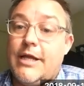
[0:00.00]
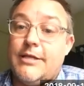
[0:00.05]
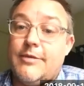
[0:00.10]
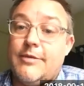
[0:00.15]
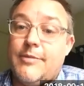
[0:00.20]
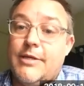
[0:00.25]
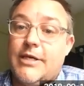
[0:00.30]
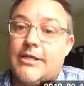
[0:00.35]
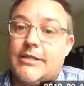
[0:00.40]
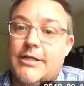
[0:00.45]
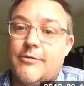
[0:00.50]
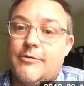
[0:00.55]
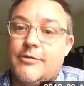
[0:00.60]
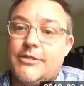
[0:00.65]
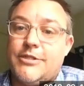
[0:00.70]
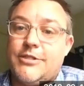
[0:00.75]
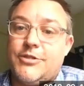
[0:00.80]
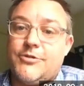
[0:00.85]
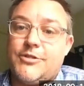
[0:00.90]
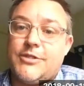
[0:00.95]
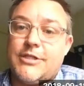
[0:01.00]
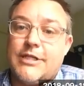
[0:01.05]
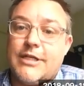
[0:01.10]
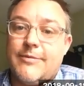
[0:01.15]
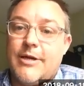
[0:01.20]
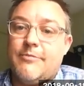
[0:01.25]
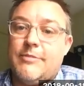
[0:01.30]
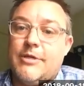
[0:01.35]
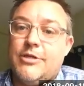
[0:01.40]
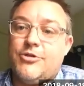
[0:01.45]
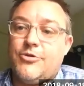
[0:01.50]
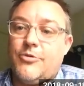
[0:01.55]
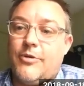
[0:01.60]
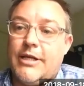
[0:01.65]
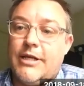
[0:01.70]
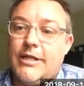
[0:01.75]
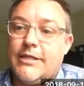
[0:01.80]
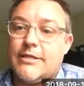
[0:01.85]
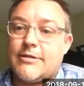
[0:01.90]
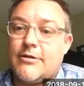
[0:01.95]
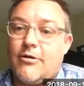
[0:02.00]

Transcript: And to be clear, what's interesting about me joining this